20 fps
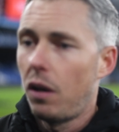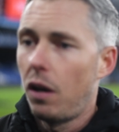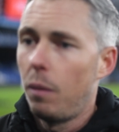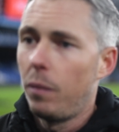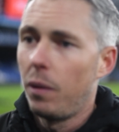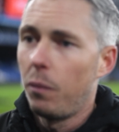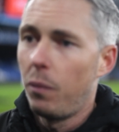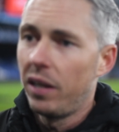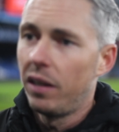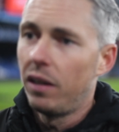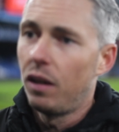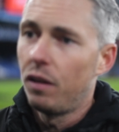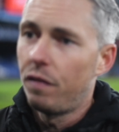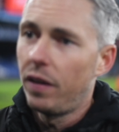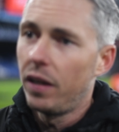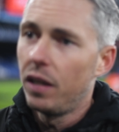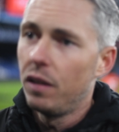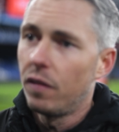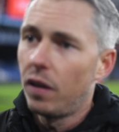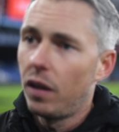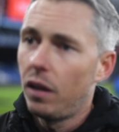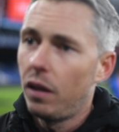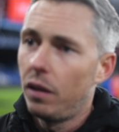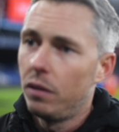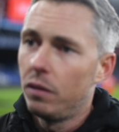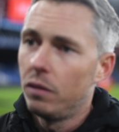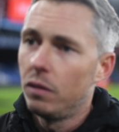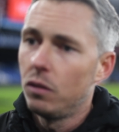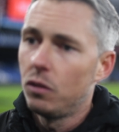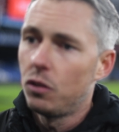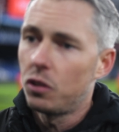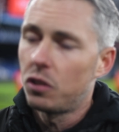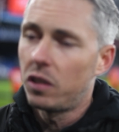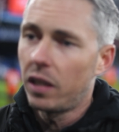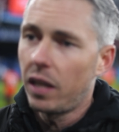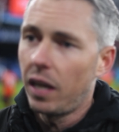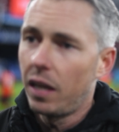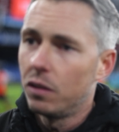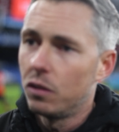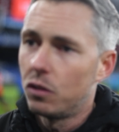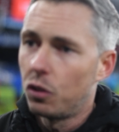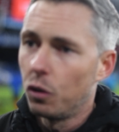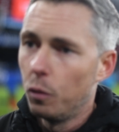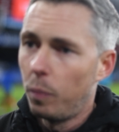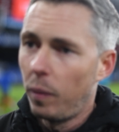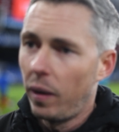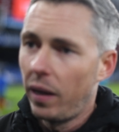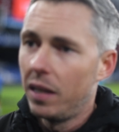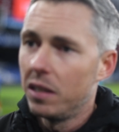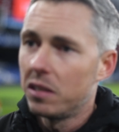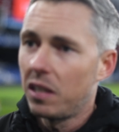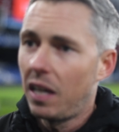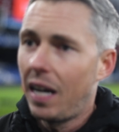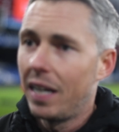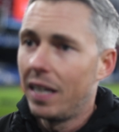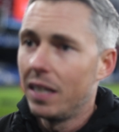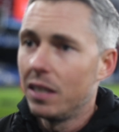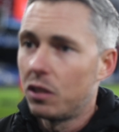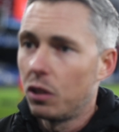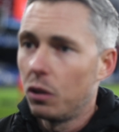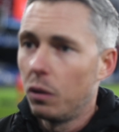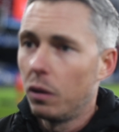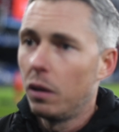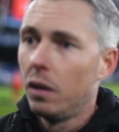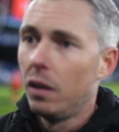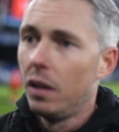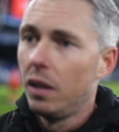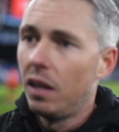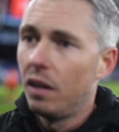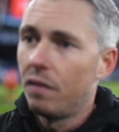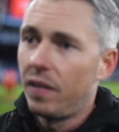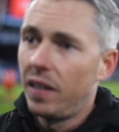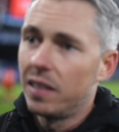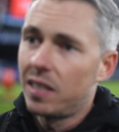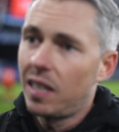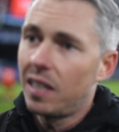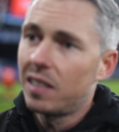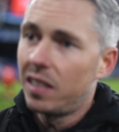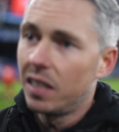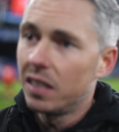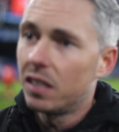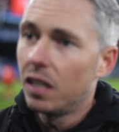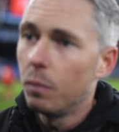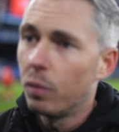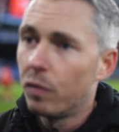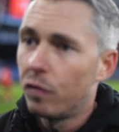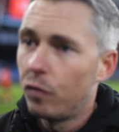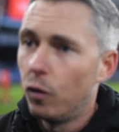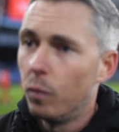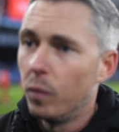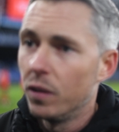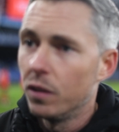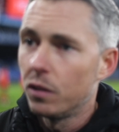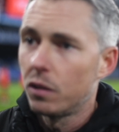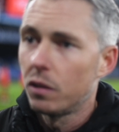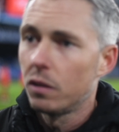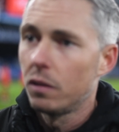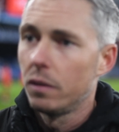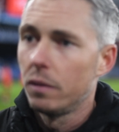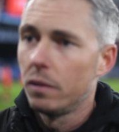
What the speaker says: They went in our favour, and just again, two players that added to a fantastic team performance.